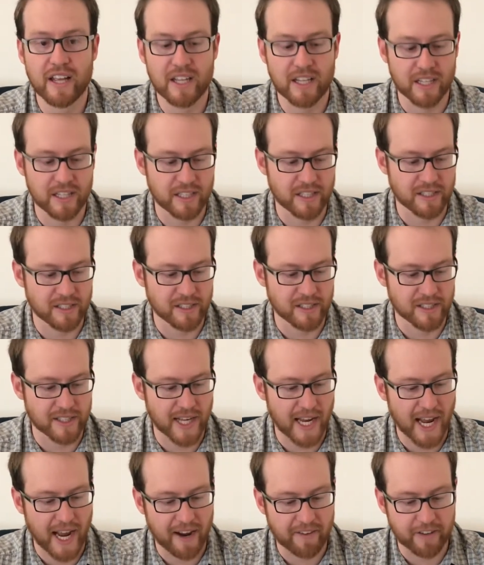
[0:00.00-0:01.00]
is
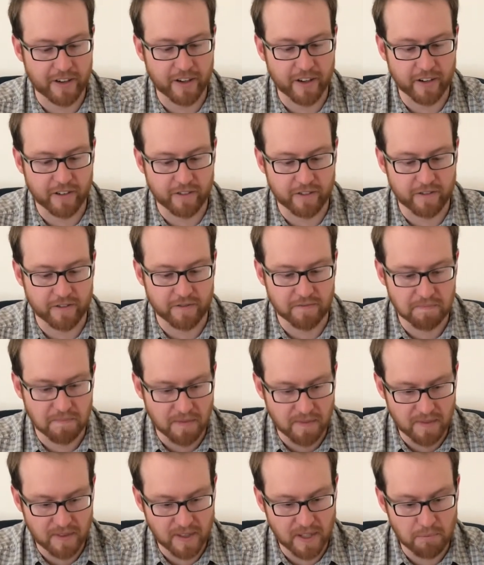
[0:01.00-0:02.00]
after you've
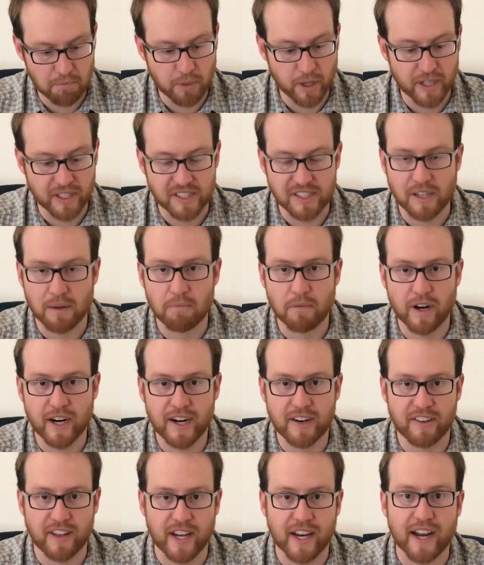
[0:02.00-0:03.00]
put it
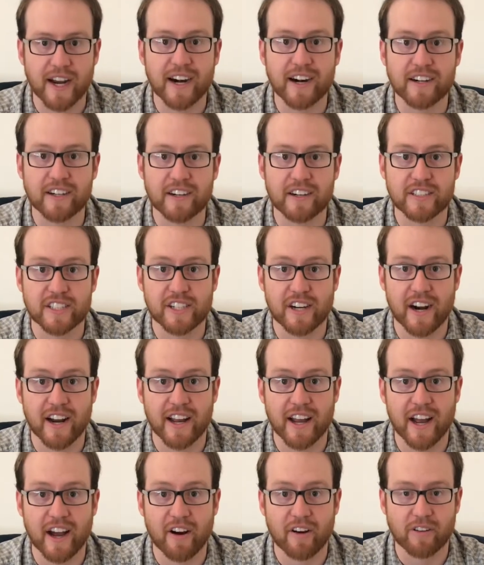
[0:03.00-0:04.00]
somewhere, let it air dry
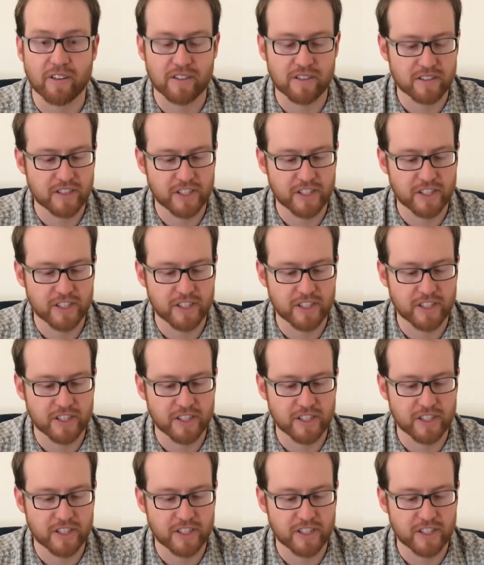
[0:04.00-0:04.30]
out,